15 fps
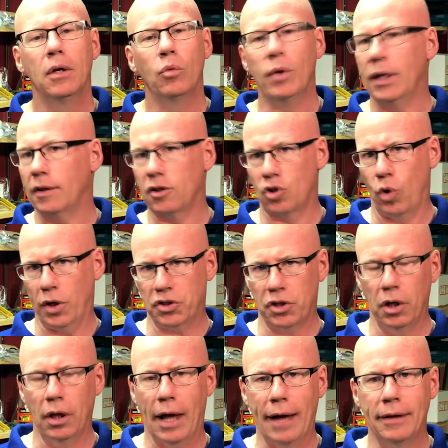We get this
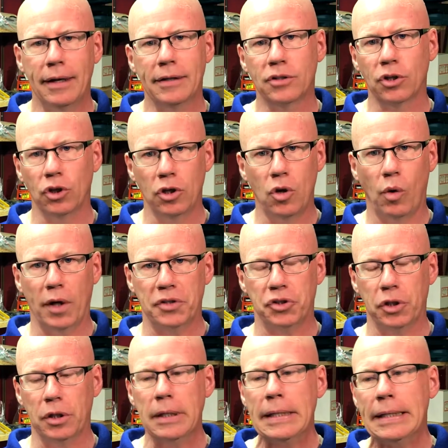question a lot, and it's a good
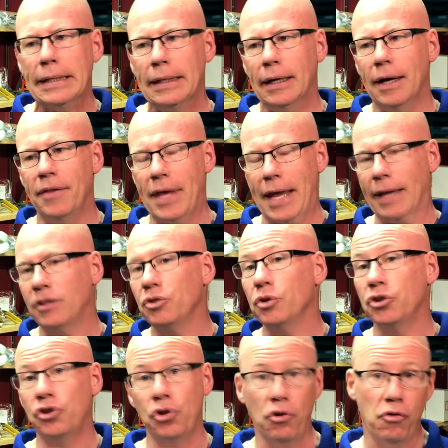question. Uh, the answer
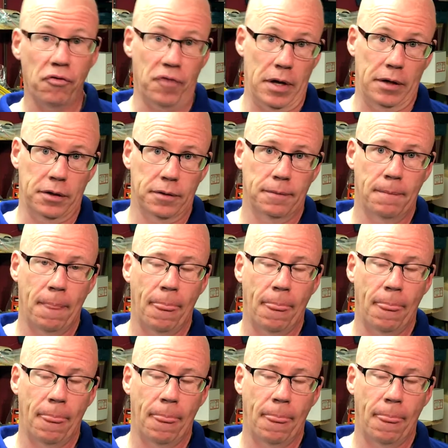is two feet.